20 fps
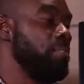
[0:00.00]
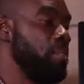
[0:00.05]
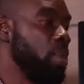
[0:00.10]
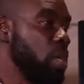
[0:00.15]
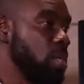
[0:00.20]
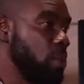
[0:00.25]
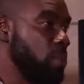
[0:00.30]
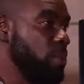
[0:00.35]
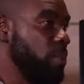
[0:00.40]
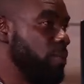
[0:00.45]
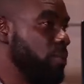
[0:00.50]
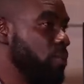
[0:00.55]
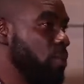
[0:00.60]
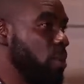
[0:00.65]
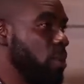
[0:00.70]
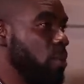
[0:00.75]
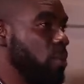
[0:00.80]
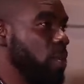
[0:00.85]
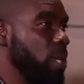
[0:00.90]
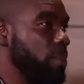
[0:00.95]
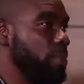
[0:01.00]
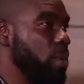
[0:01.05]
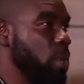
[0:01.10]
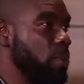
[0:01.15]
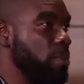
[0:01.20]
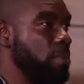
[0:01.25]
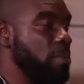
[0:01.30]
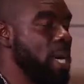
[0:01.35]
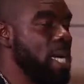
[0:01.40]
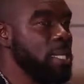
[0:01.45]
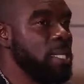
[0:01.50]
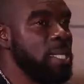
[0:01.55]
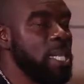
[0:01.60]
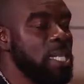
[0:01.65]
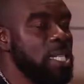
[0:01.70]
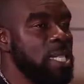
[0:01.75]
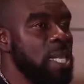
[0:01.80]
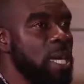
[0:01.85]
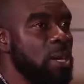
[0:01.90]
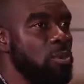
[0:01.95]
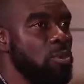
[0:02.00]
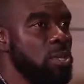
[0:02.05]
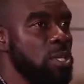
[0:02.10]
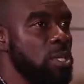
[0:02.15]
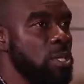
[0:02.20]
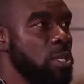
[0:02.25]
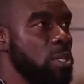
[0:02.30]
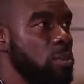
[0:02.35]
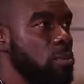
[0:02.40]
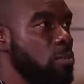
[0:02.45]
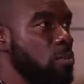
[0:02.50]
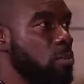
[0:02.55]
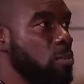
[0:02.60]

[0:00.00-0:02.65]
bust before we, but right. Monster Shack wasn't,